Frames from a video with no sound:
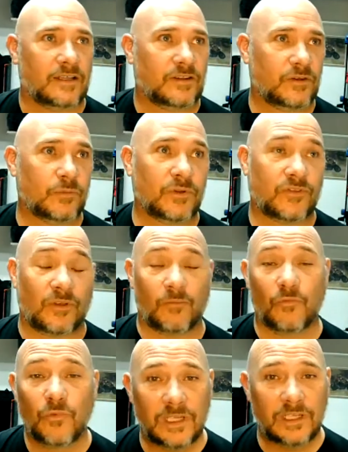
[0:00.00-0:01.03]
There was
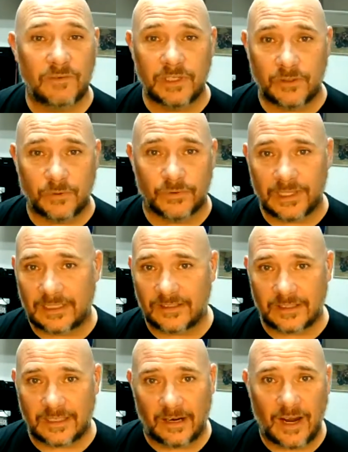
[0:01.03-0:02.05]
some really, really cool things
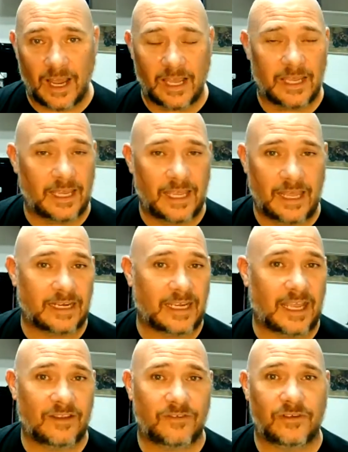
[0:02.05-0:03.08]
in there. And in
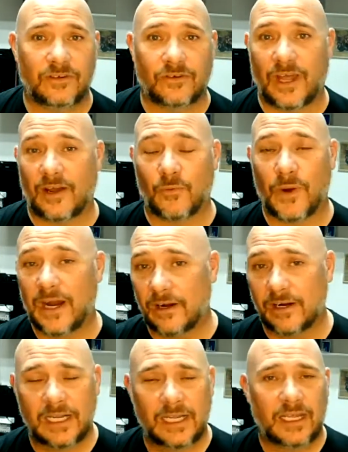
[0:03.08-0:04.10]
case you're not
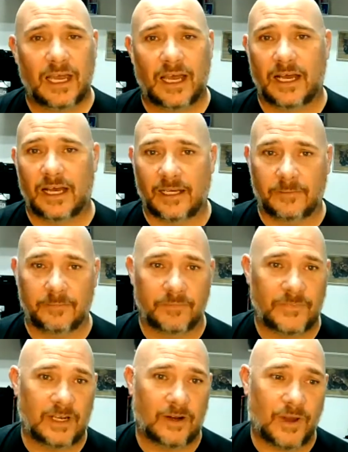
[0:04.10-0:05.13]
aware,
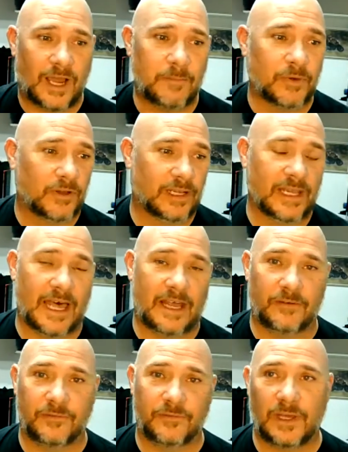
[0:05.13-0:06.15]
I build a lot
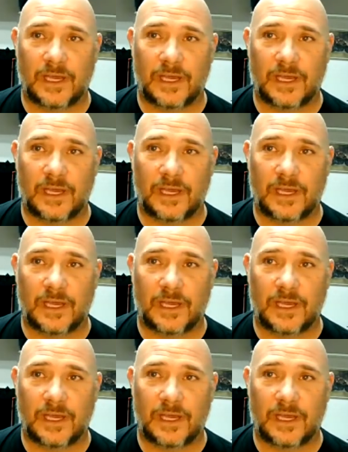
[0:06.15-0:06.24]
of